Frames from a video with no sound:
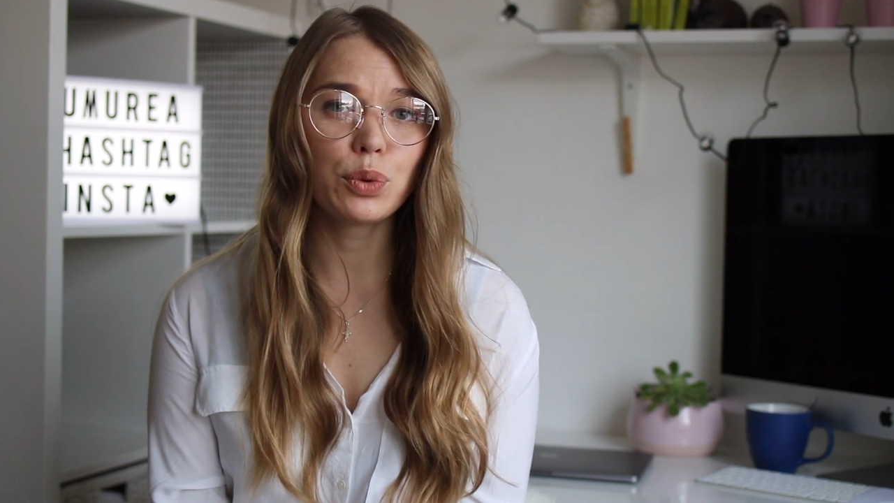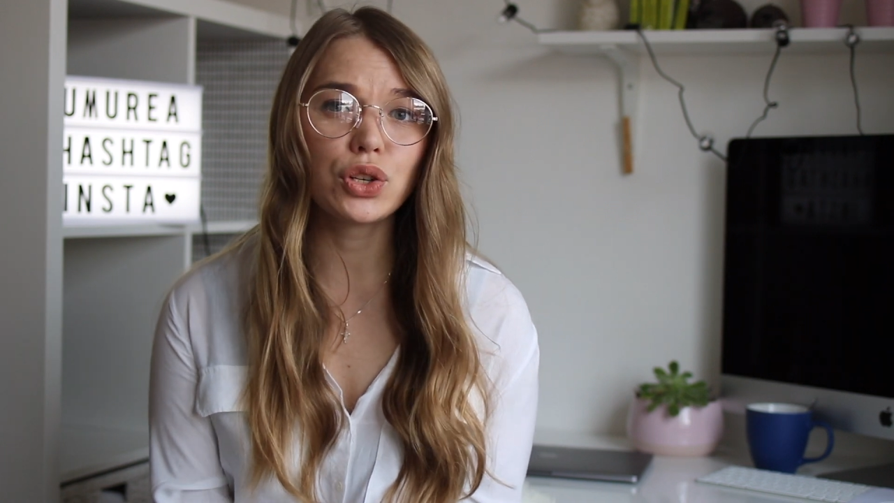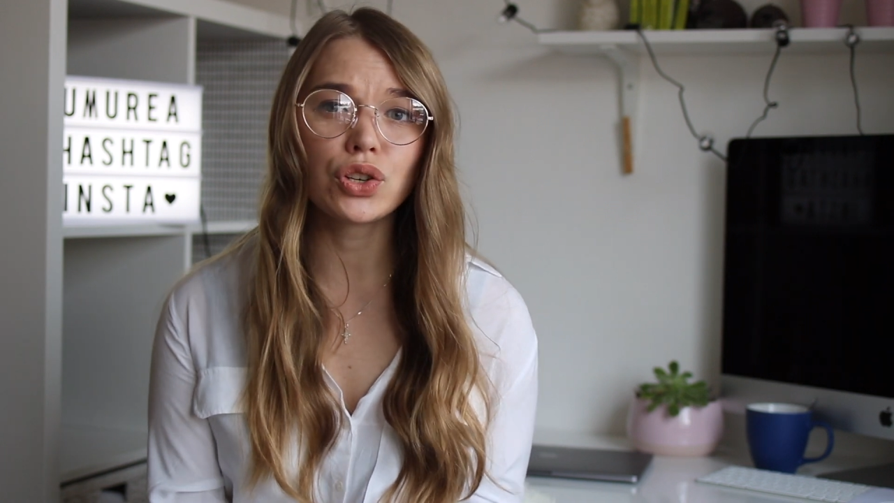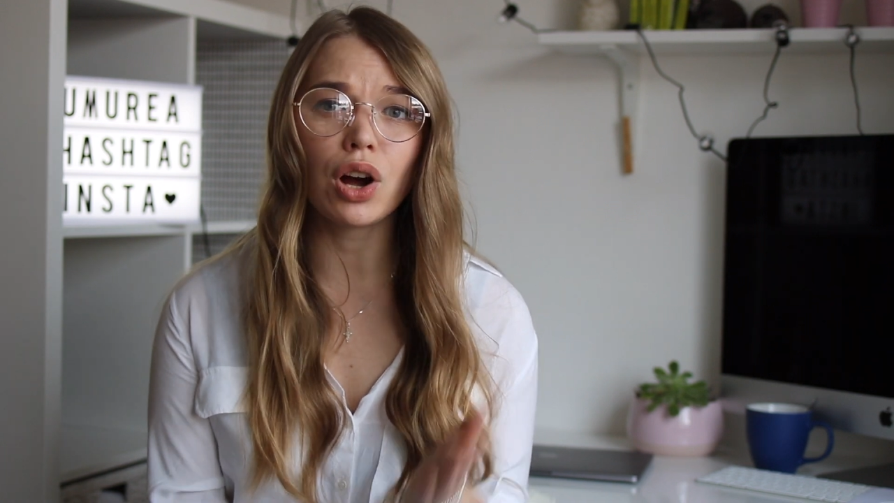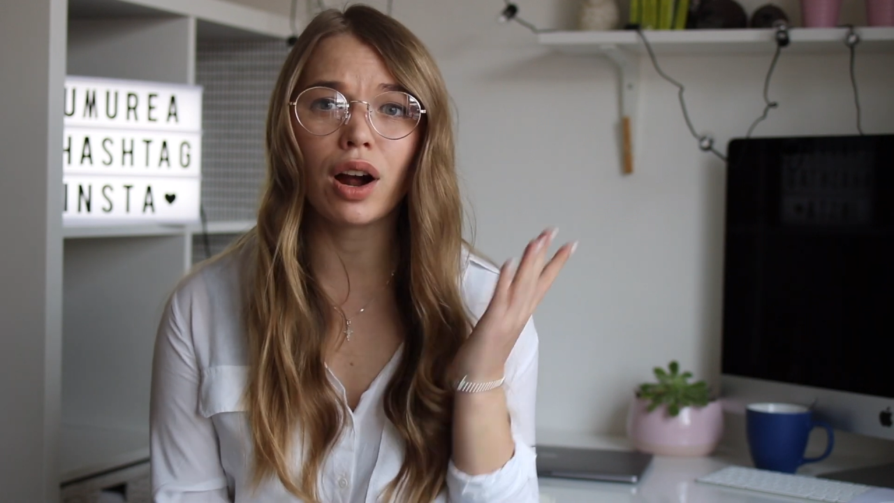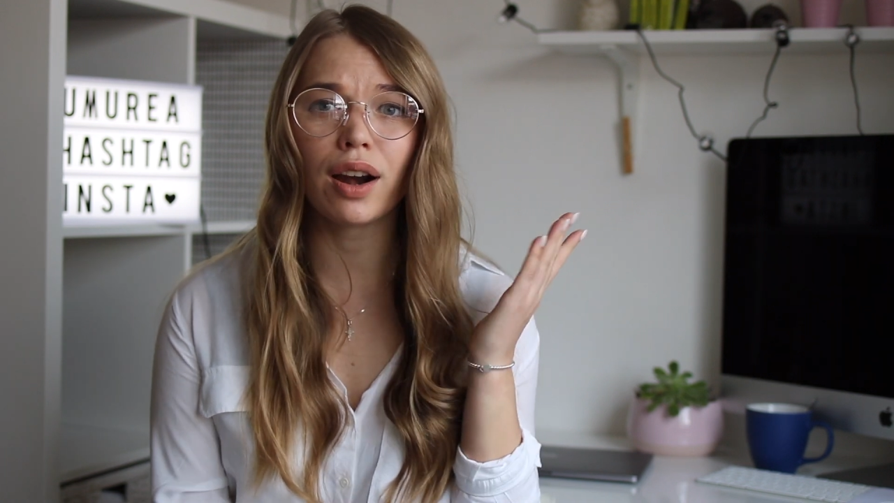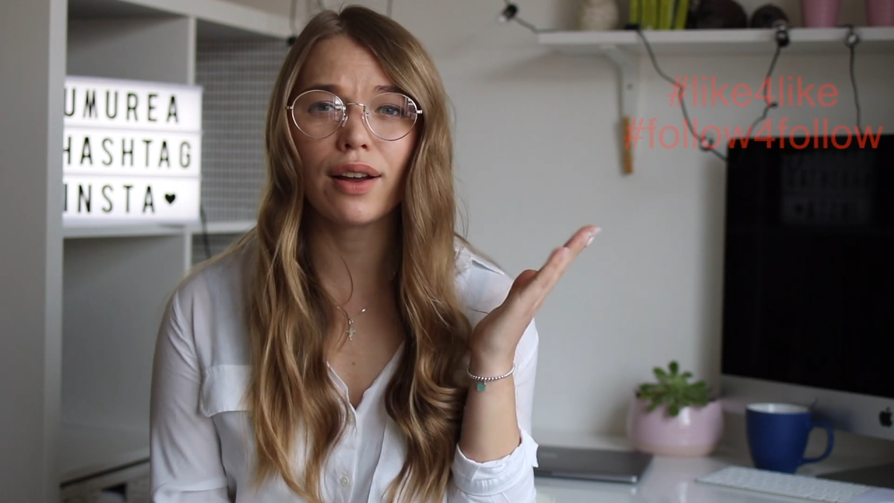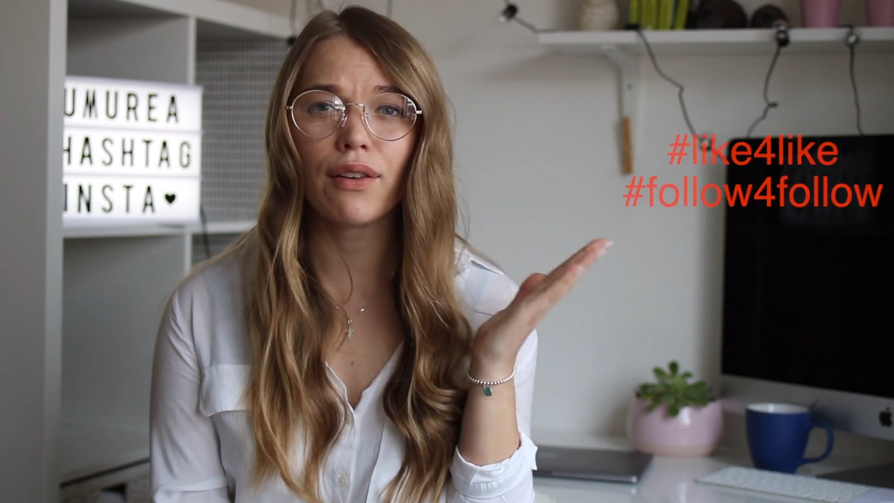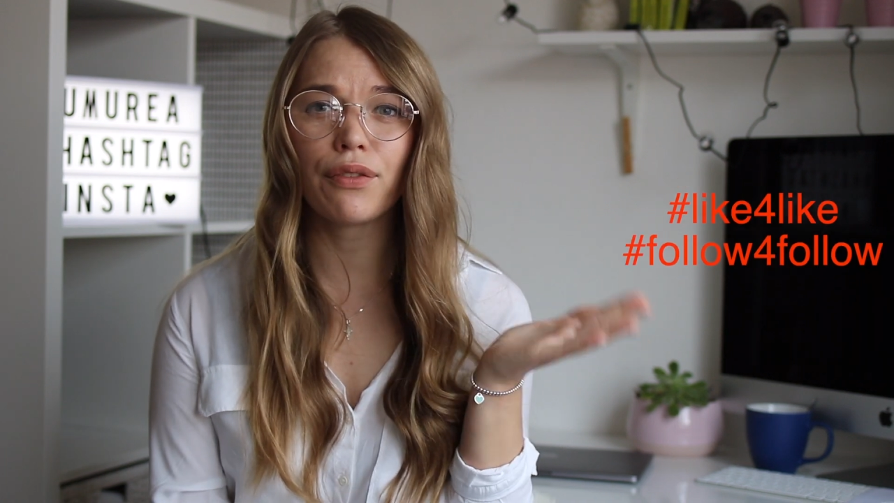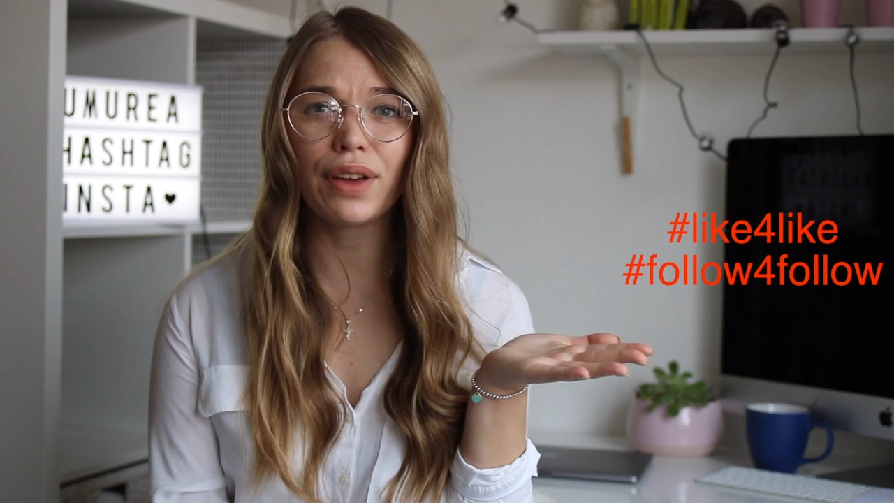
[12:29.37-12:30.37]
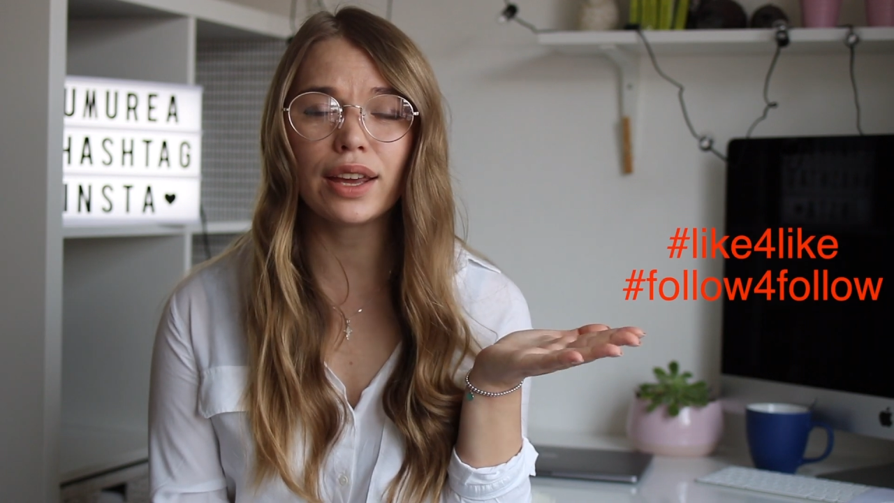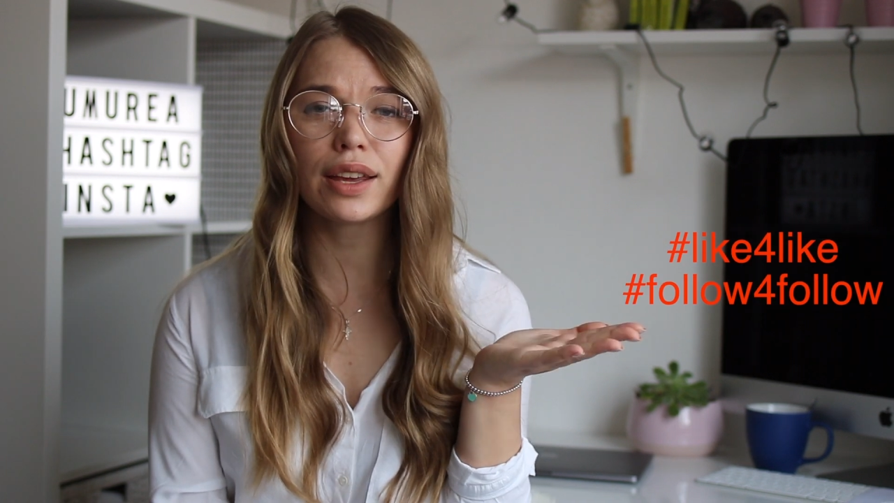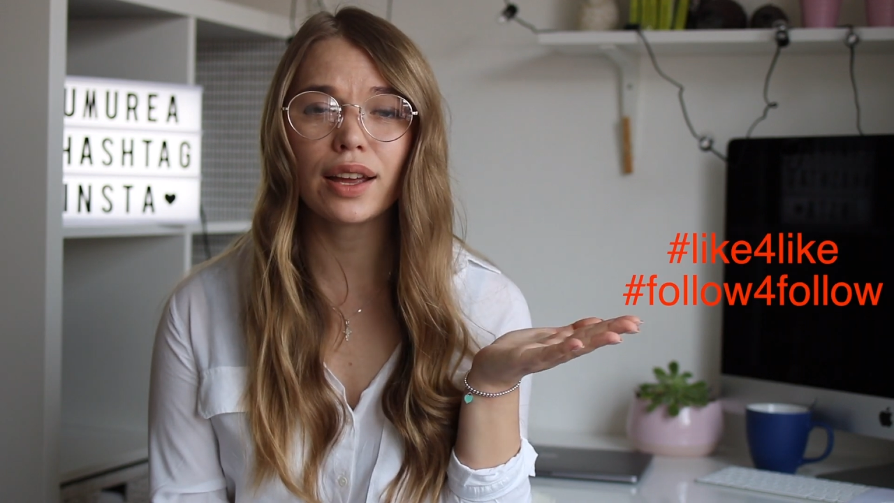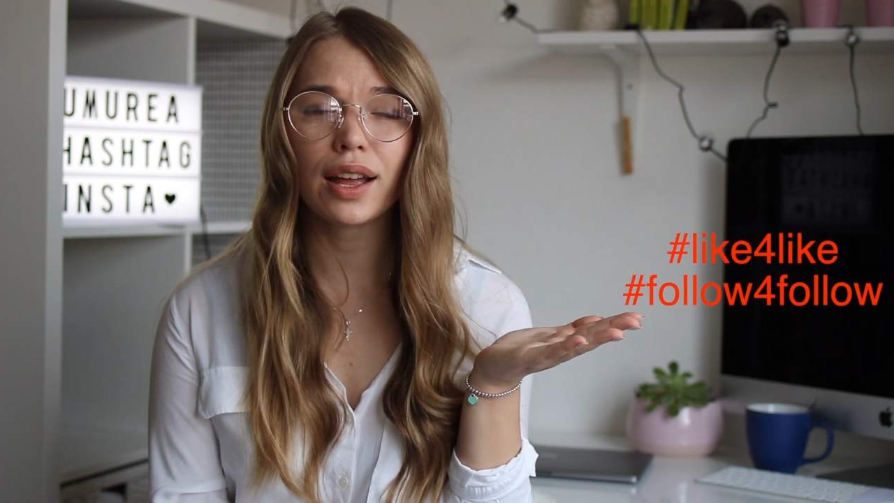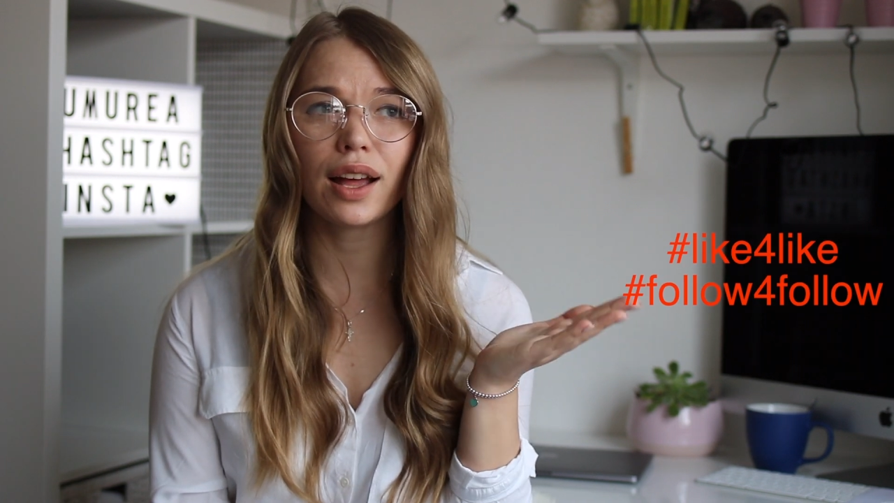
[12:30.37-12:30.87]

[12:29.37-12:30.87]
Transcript: which are fake,